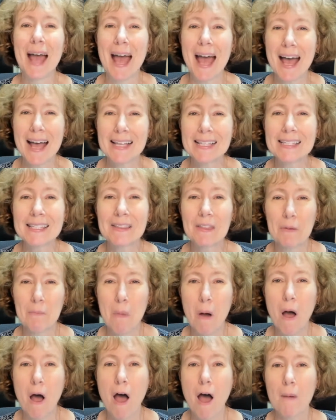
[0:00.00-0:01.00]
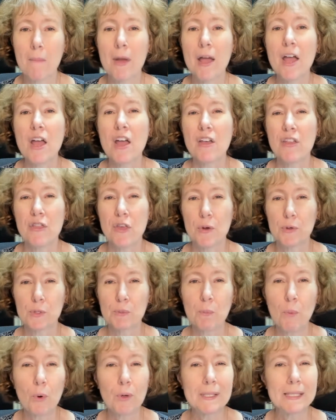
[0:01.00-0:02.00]
ask the mom
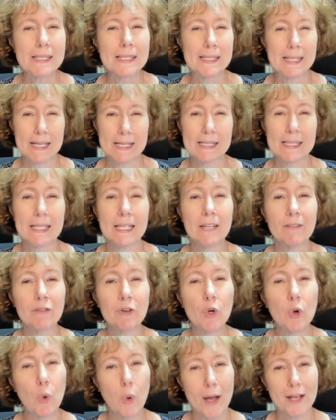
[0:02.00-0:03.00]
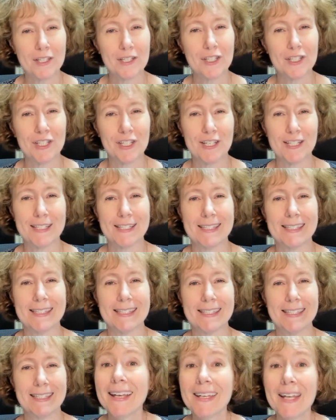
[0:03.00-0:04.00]
those more sensitive
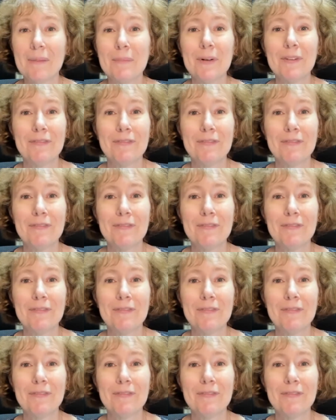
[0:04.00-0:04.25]
questions. Number